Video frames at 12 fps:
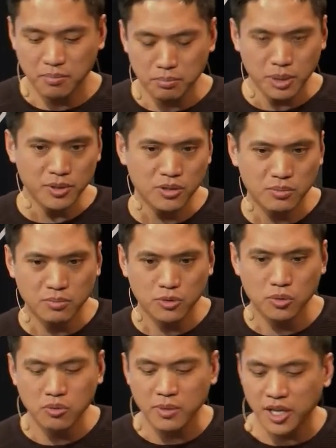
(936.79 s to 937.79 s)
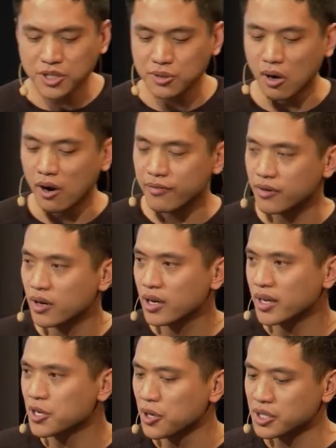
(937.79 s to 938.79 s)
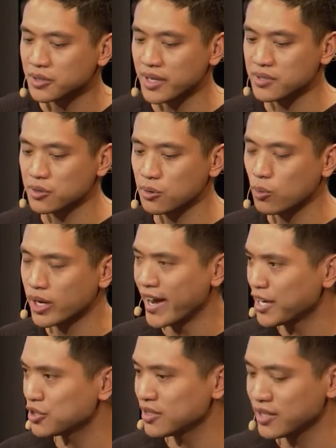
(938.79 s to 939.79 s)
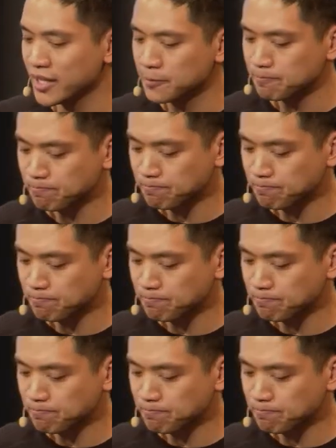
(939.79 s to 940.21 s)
maybe too much to offer in contrast to what I actually need?